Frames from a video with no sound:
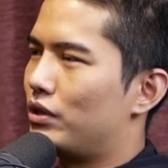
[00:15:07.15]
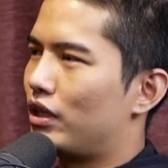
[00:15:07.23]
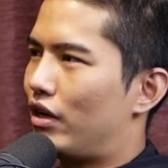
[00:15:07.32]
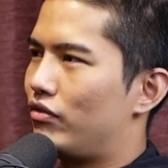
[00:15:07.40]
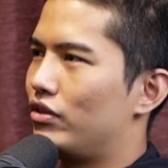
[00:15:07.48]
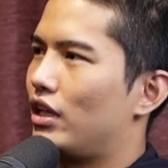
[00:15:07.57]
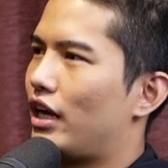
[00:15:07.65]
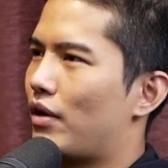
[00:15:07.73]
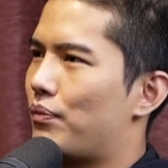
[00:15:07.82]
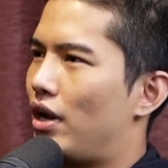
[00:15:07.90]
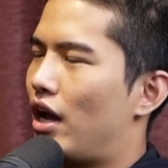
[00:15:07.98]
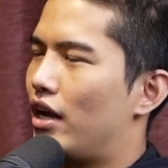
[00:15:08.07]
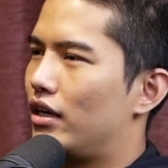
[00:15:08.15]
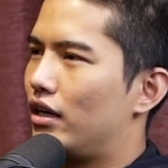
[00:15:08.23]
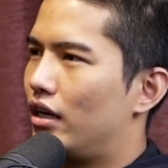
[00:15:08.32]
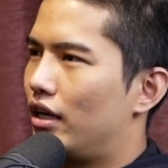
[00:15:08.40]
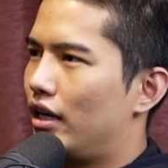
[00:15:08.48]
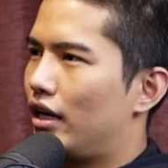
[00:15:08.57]
I feel like
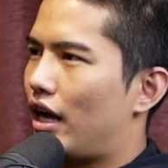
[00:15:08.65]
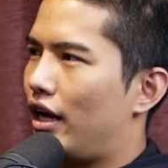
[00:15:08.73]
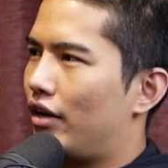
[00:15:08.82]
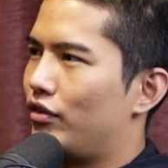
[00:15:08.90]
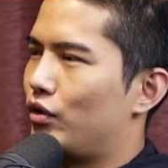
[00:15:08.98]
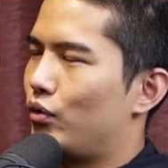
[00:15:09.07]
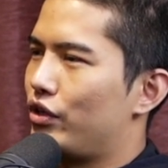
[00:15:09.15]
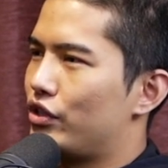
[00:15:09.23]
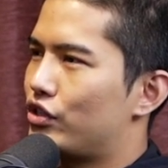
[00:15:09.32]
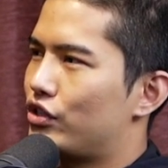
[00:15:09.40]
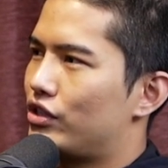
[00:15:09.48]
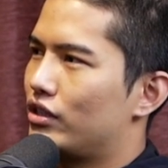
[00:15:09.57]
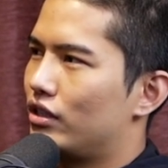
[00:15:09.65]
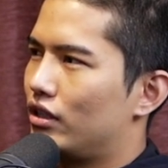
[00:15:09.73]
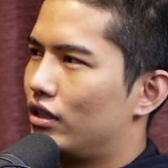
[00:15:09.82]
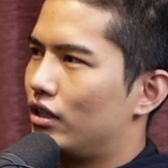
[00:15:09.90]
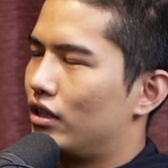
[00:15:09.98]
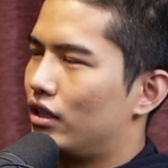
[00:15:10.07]
I haven't reached
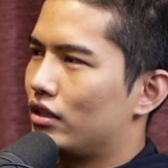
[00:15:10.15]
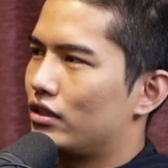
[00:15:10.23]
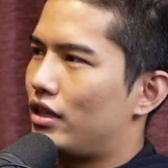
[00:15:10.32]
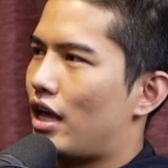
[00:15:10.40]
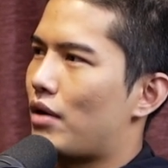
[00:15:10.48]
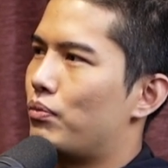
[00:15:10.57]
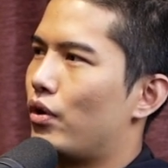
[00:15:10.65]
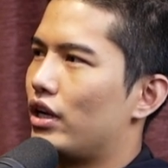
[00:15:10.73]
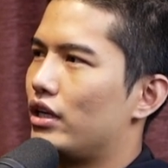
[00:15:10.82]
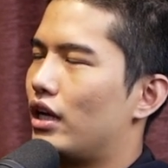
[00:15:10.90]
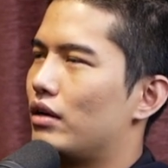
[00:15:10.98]
to that point yet.